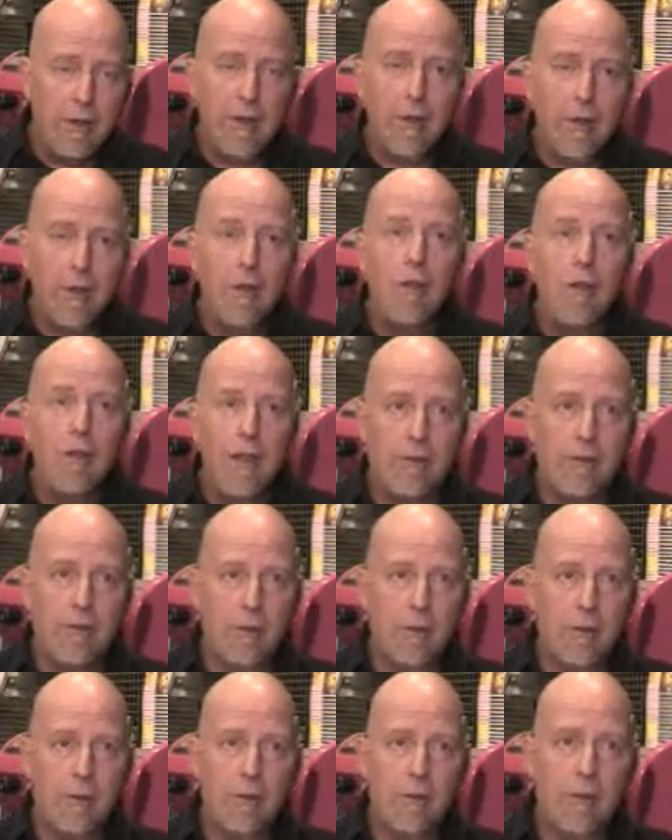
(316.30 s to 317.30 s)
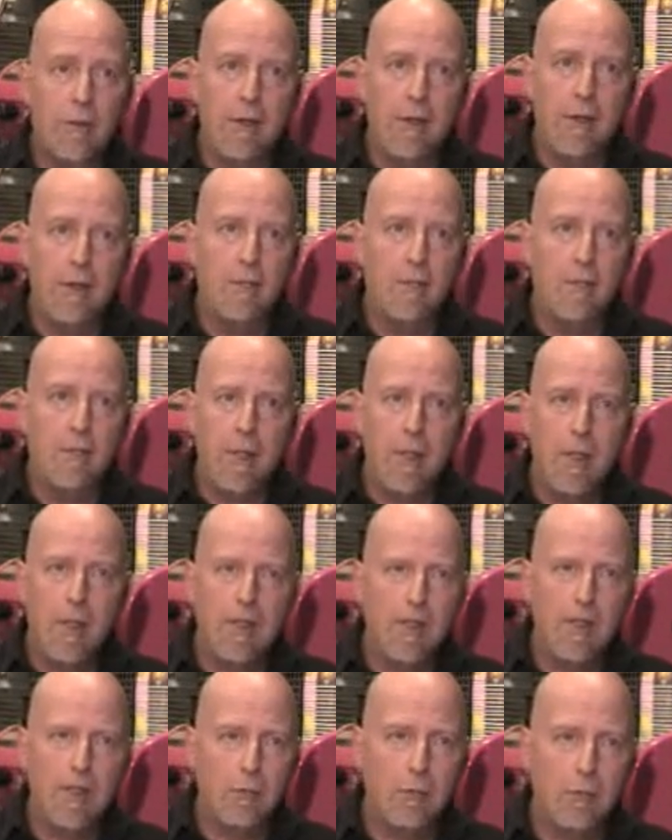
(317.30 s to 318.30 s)
Now, that's a good thing,
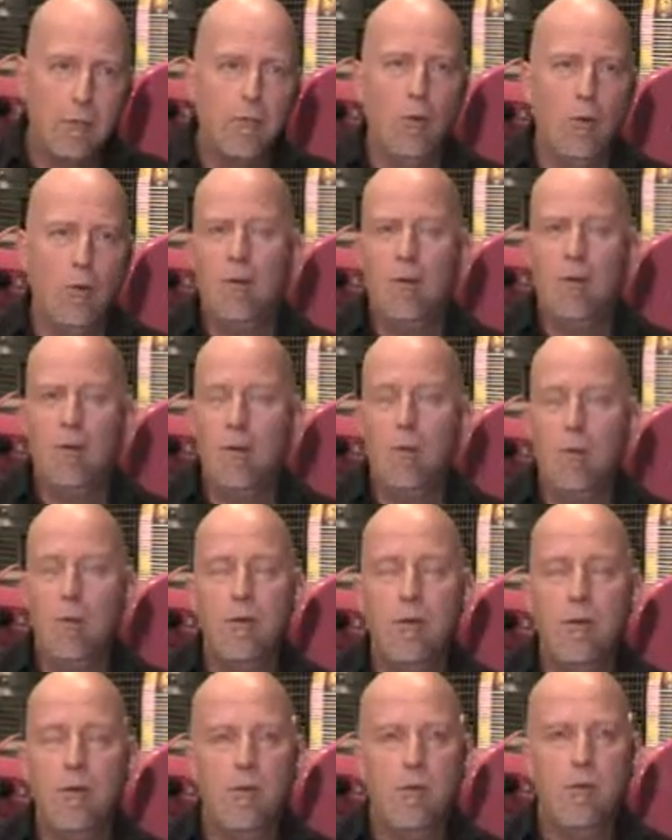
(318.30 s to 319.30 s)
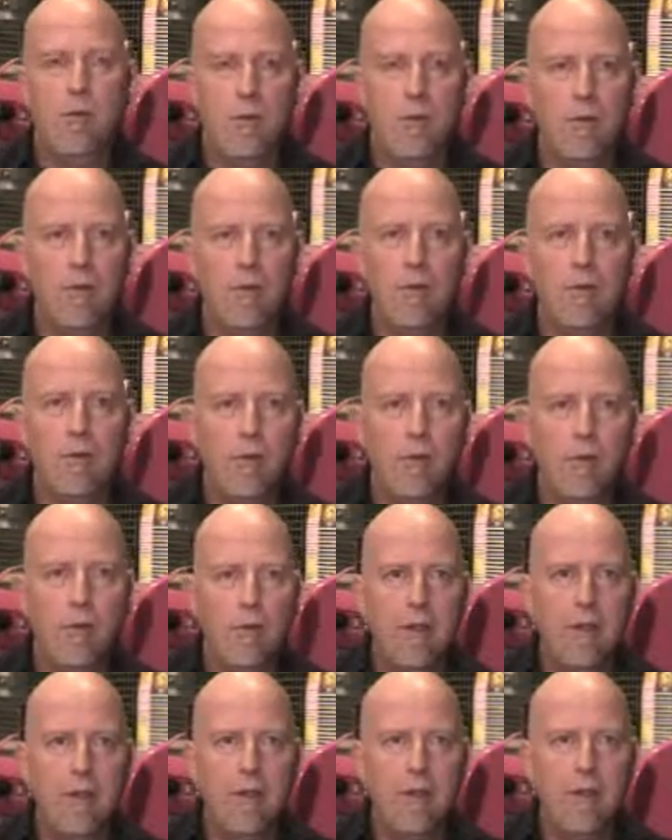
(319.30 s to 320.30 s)
and that's what I'm talking about when you use
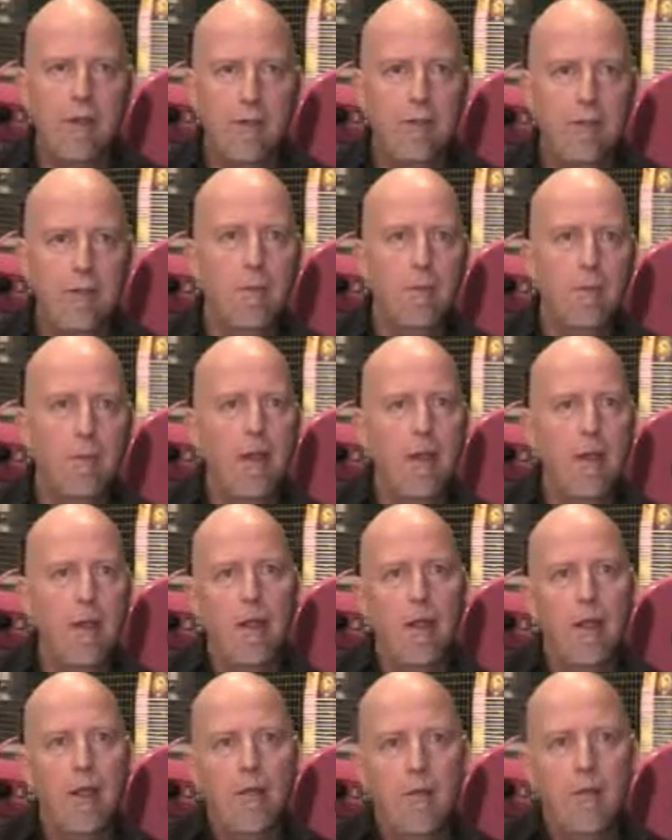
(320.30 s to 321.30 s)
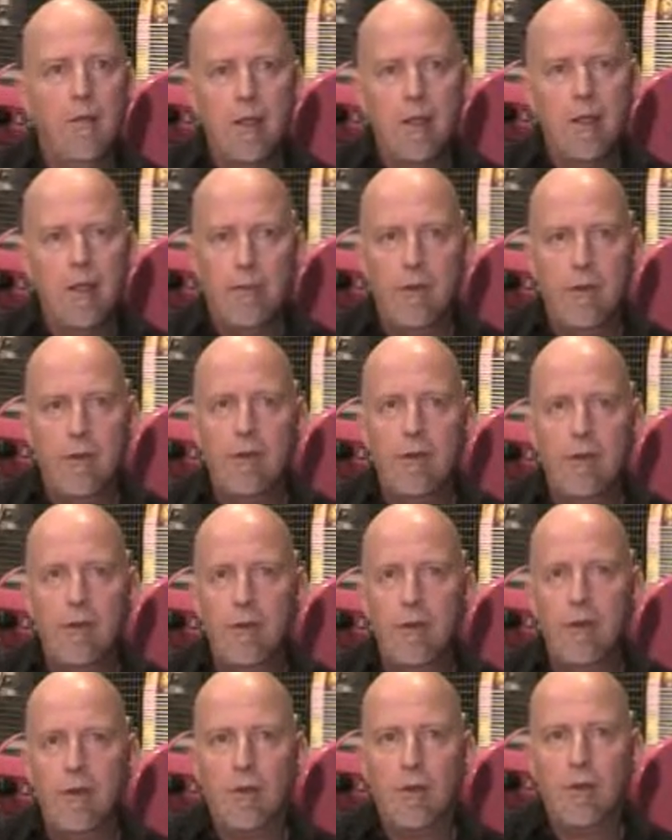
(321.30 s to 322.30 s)
your ears. If you're
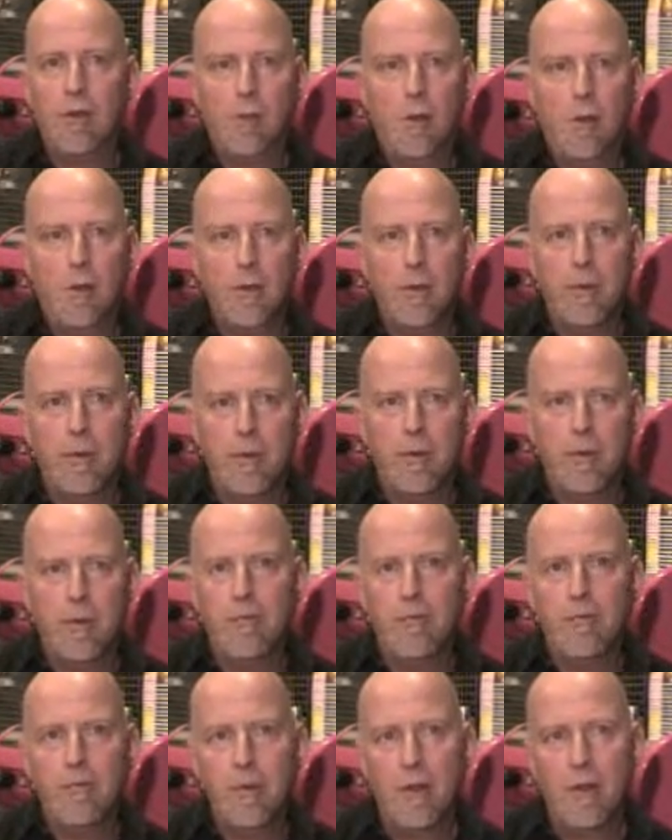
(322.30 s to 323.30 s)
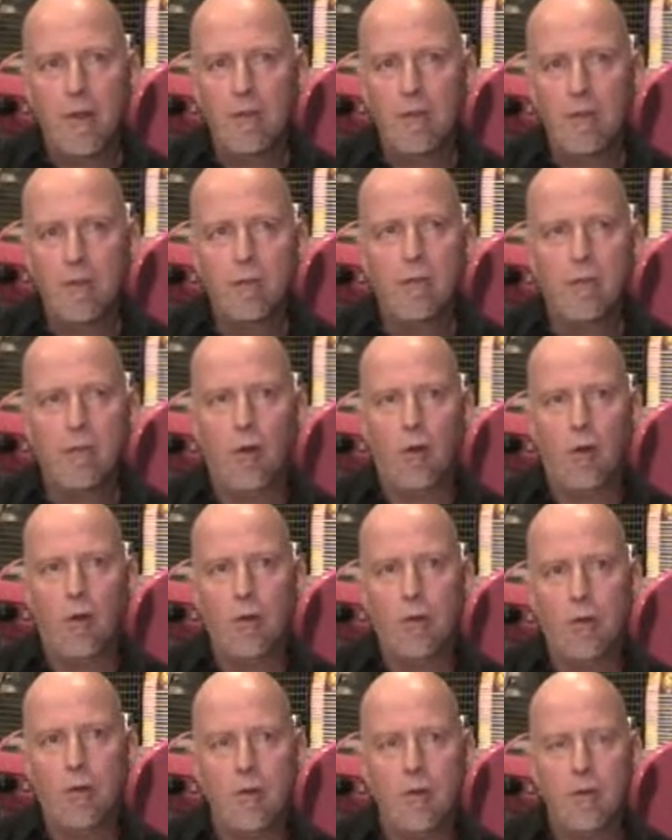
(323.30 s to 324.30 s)
using a thermometer,
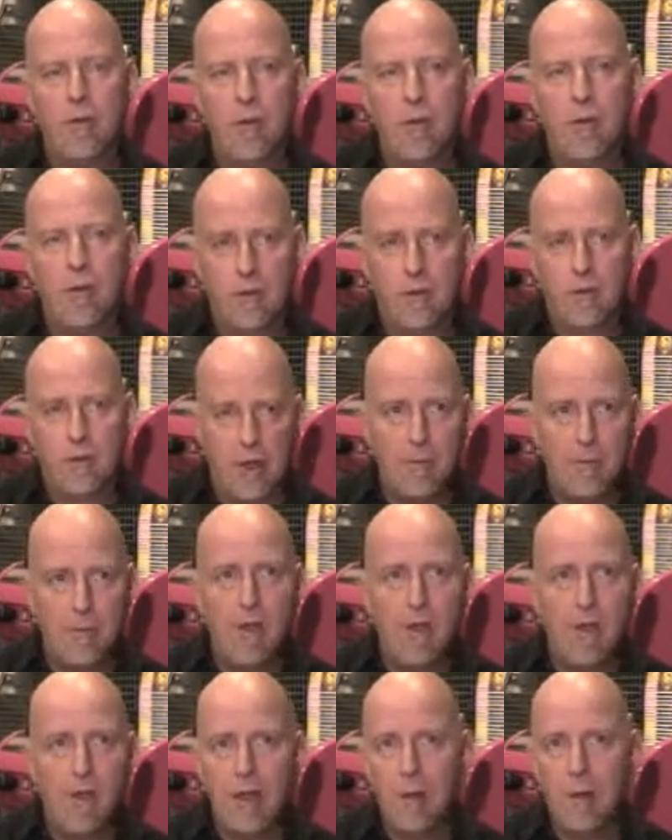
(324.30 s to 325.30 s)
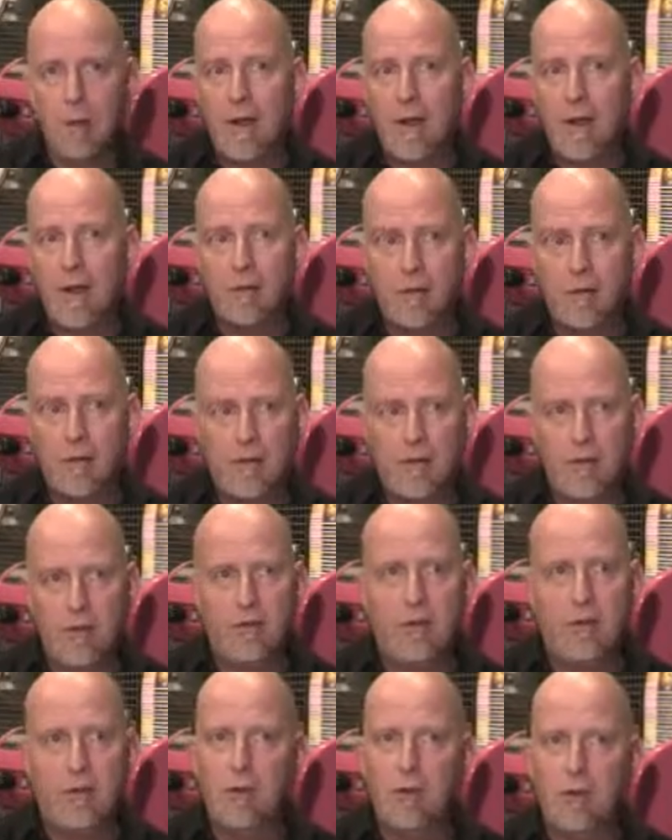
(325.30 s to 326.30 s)
stop steaming at about
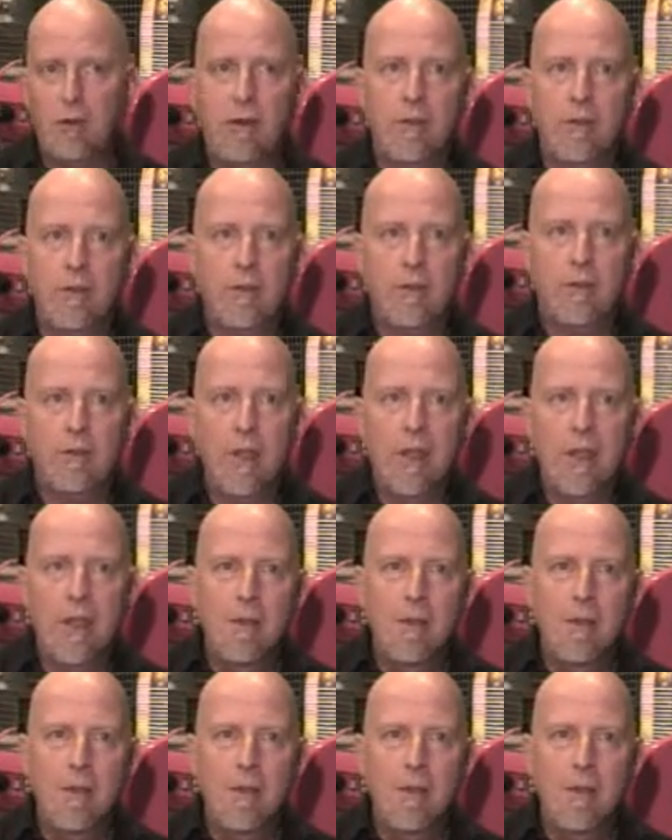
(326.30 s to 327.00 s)
60 degrees,